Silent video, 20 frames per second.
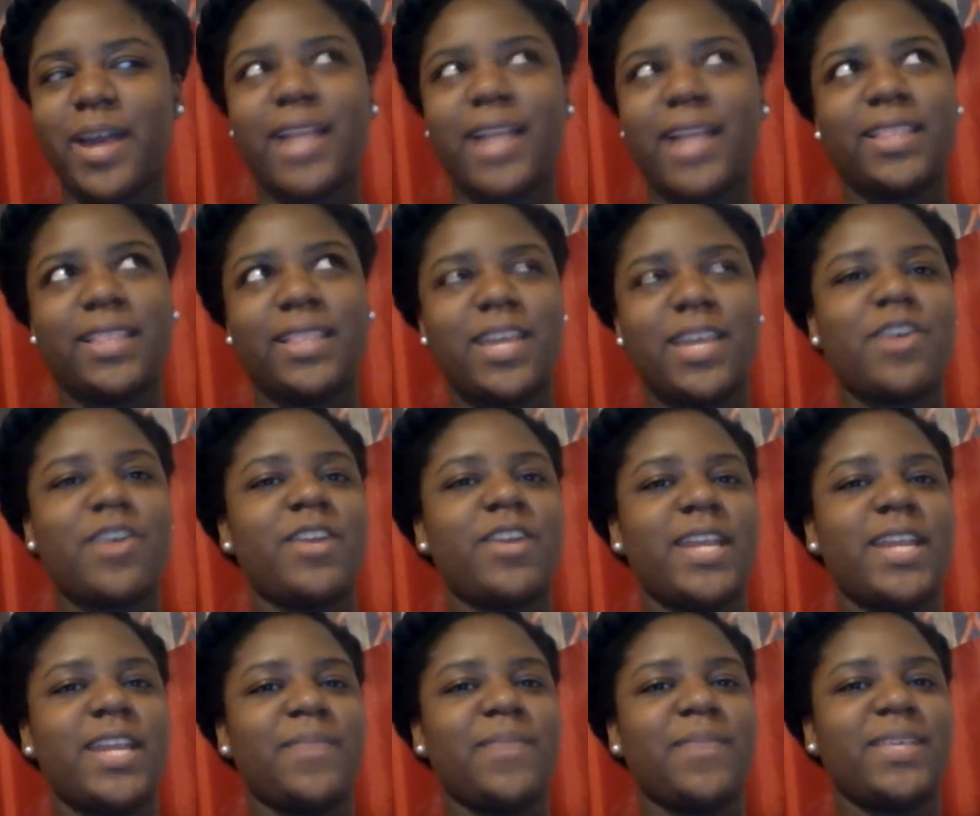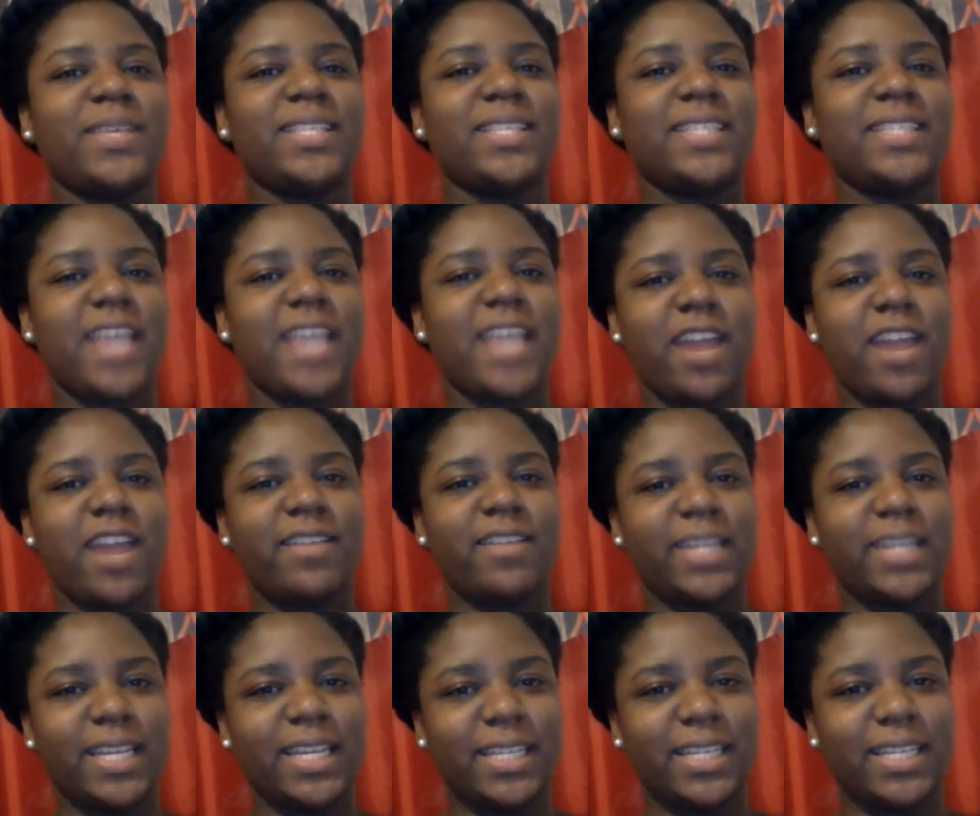I think her name is
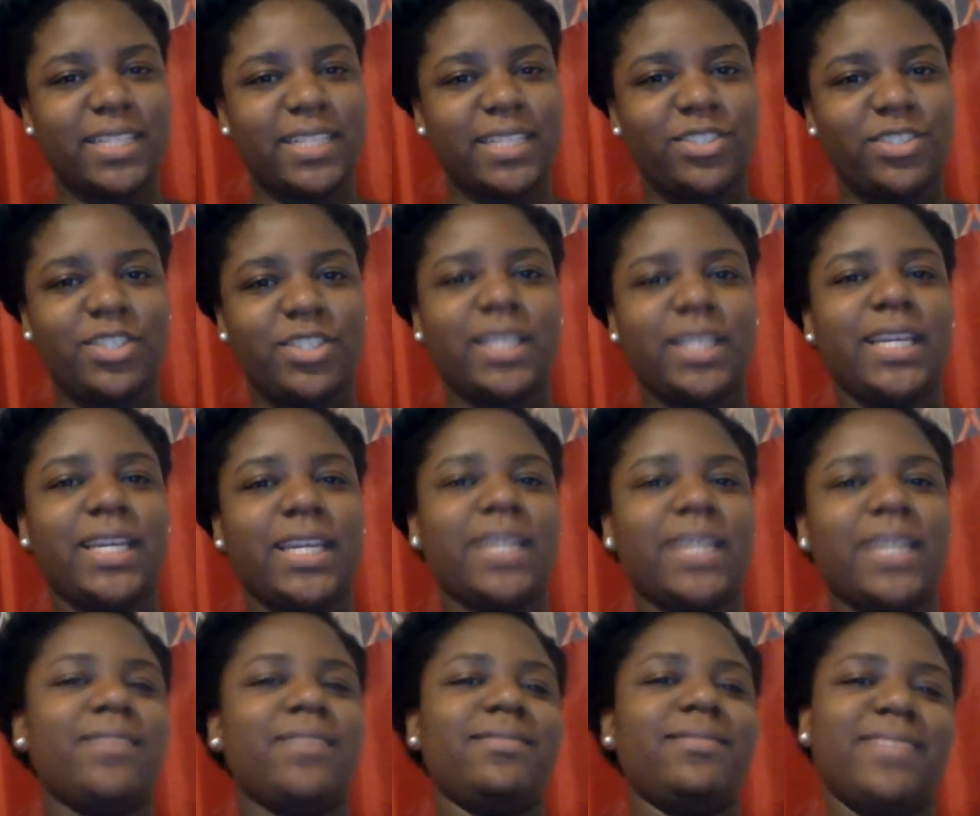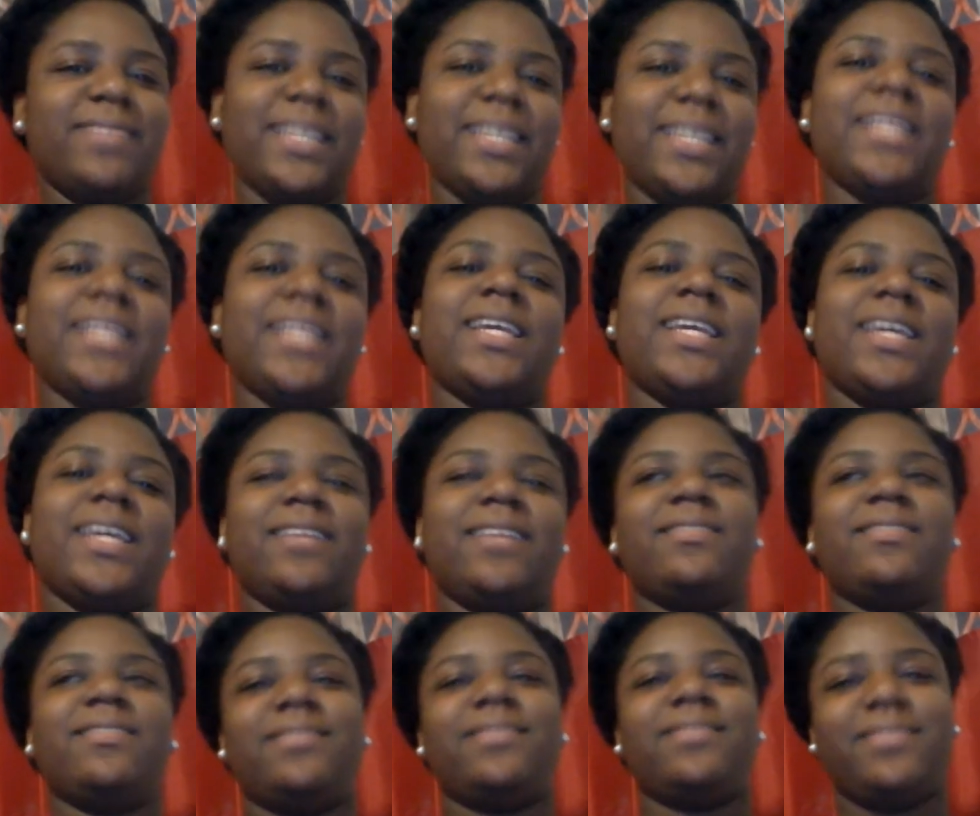Karen
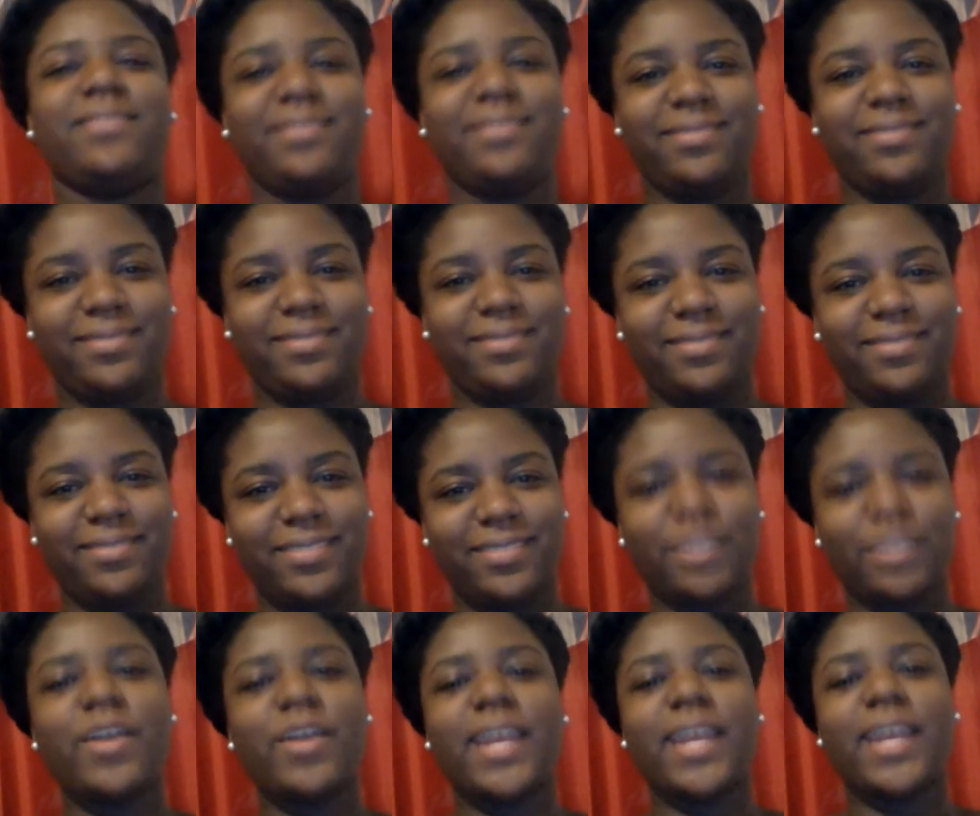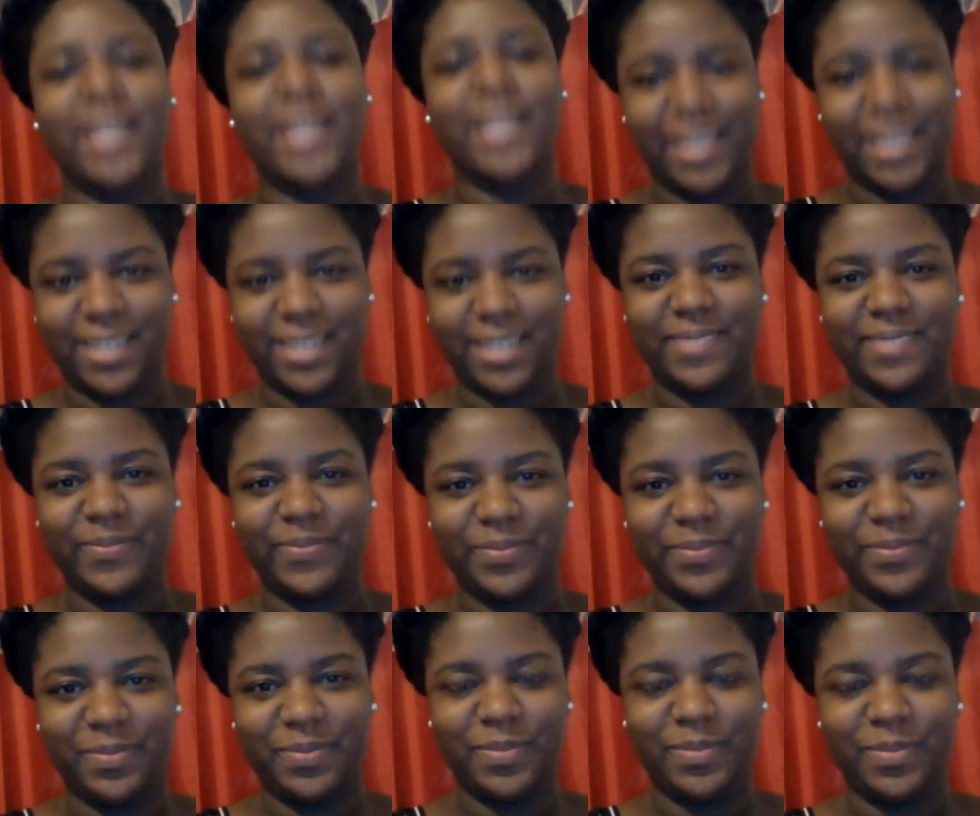Gilligan. The redhead lady.
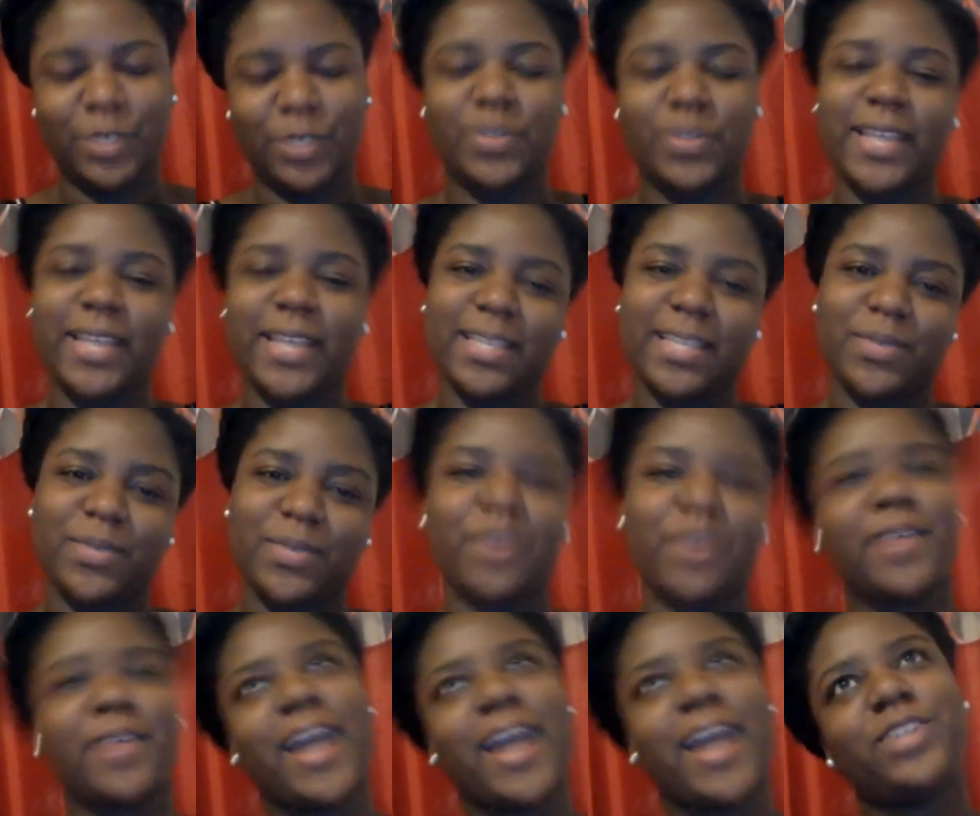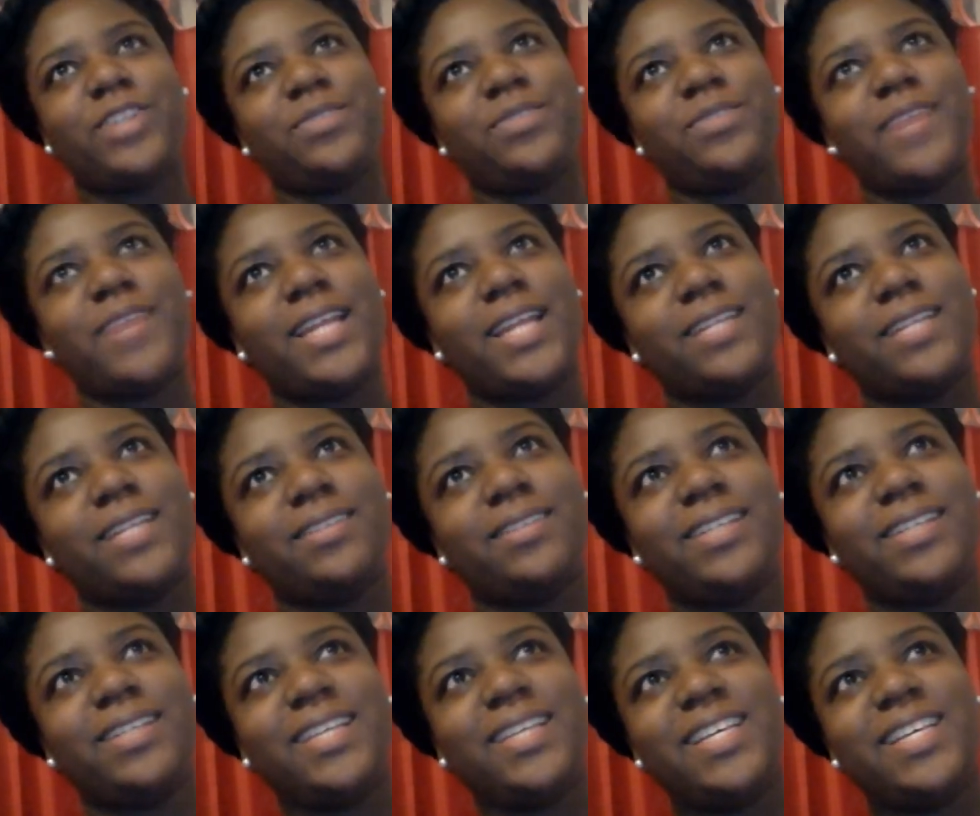She was nice. So her action fighting
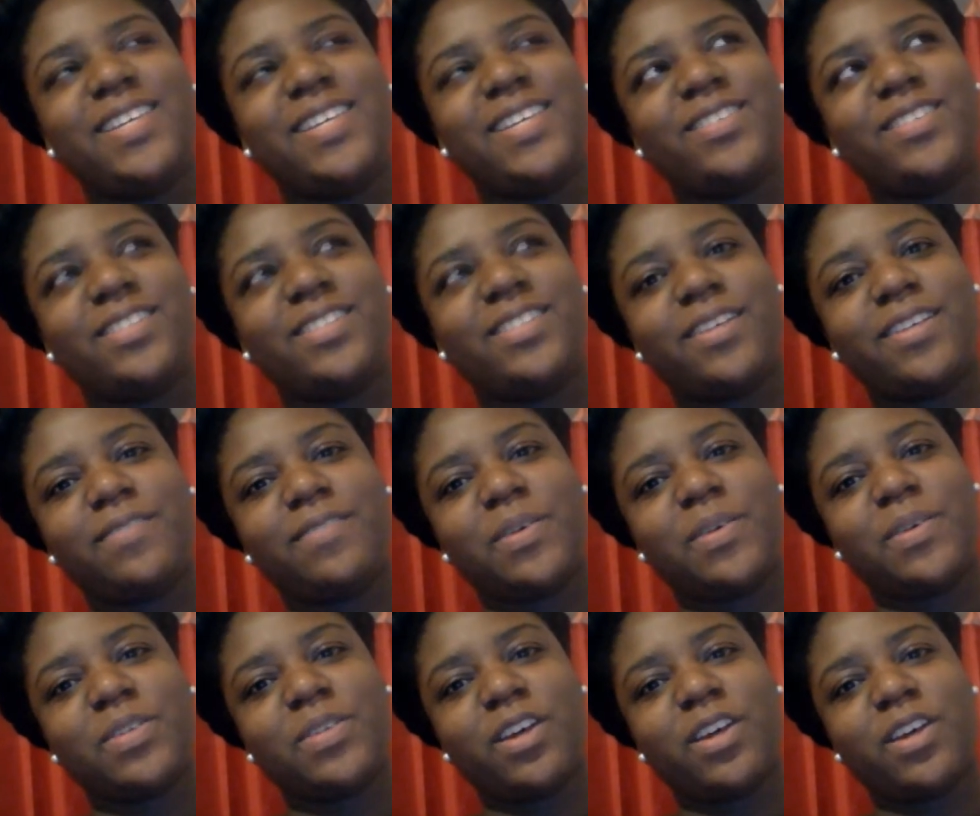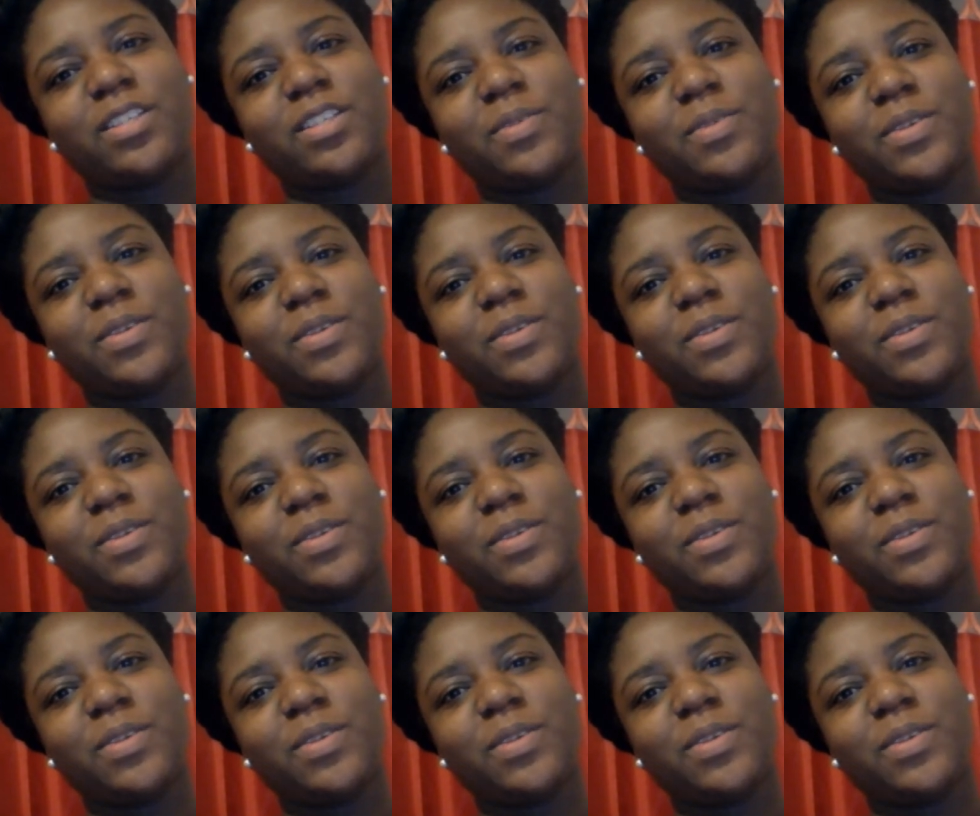stuff, that was awesome.